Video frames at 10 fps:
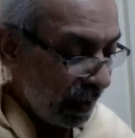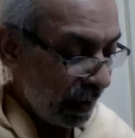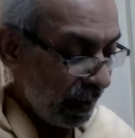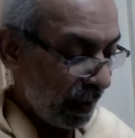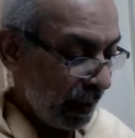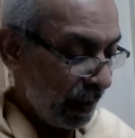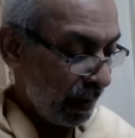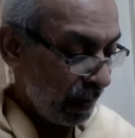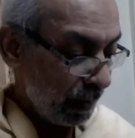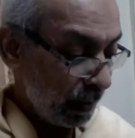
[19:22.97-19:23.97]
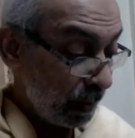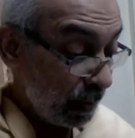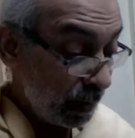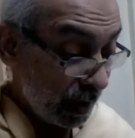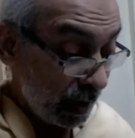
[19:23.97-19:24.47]
uh, you
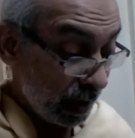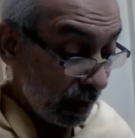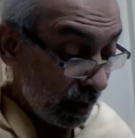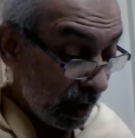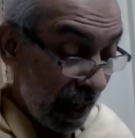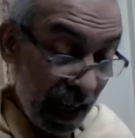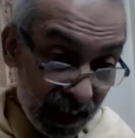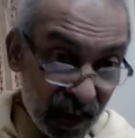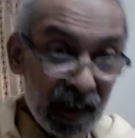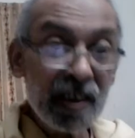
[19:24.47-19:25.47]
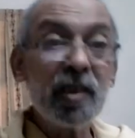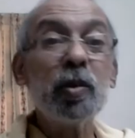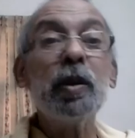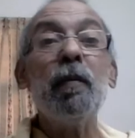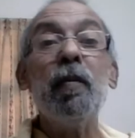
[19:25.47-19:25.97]
know, uh, answer to
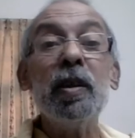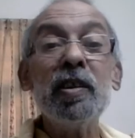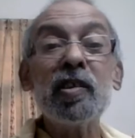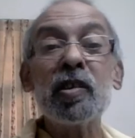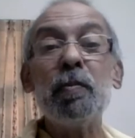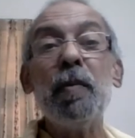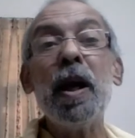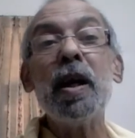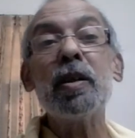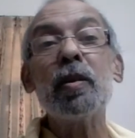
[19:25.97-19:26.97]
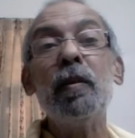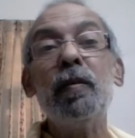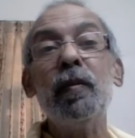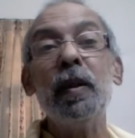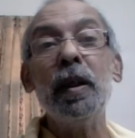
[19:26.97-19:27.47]
the first part of
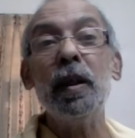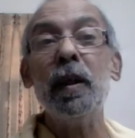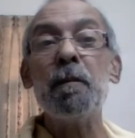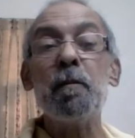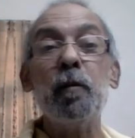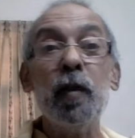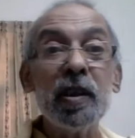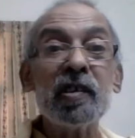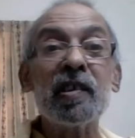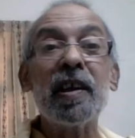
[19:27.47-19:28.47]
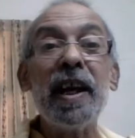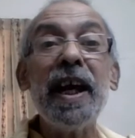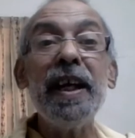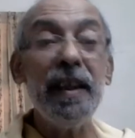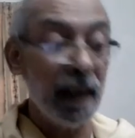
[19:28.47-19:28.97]
uh, first
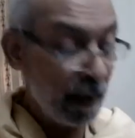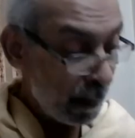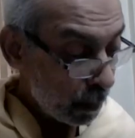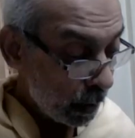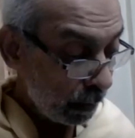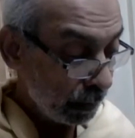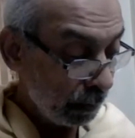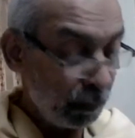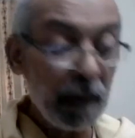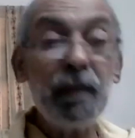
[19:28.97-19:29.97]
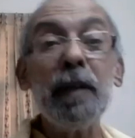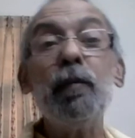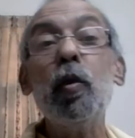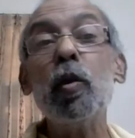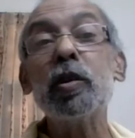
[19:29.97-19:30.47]
line of the 54th